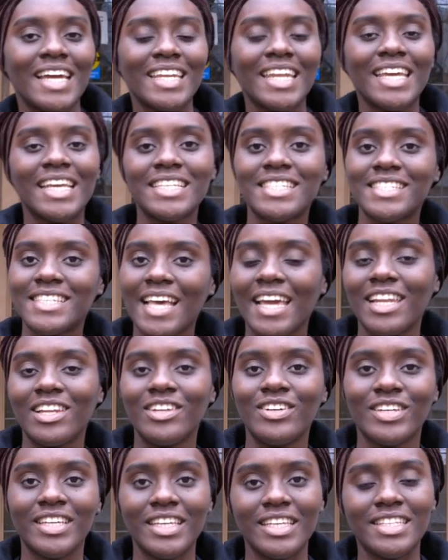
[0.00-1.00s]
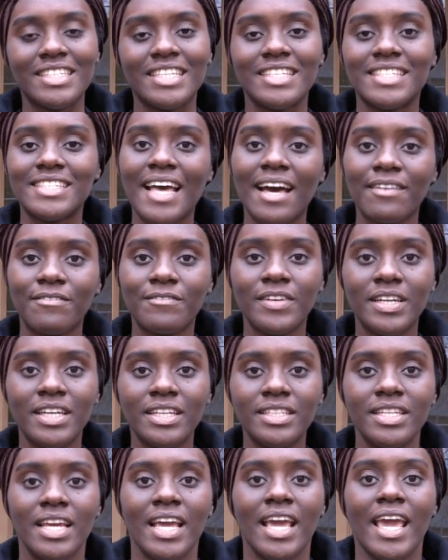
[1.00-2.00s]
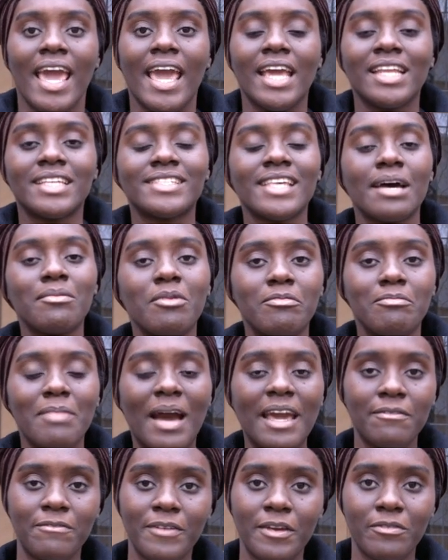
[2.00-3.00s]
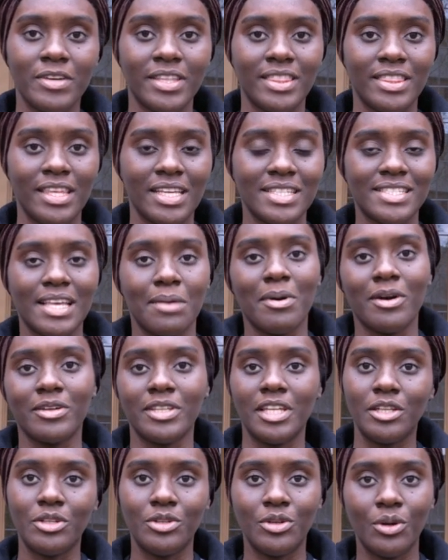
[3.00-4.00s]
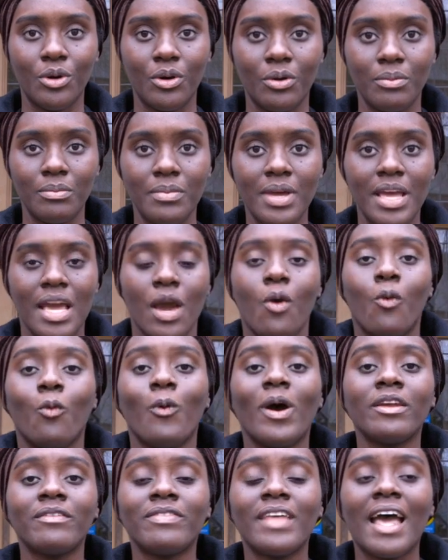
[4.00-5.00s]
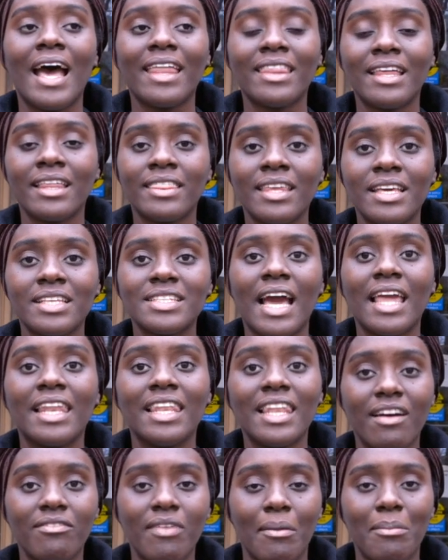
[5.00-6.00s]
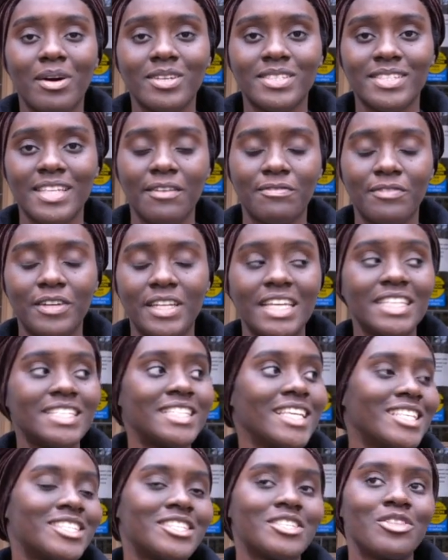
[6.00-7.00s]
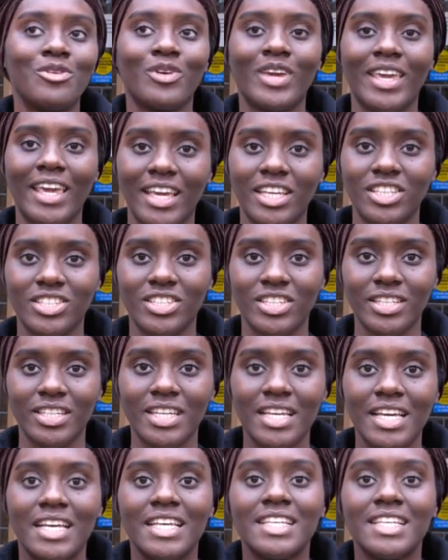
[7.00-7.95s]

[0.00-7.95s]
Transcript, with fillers: an inside look into Safford and some of my favorite things about the dorm. One of the other things I love about Safford is its location.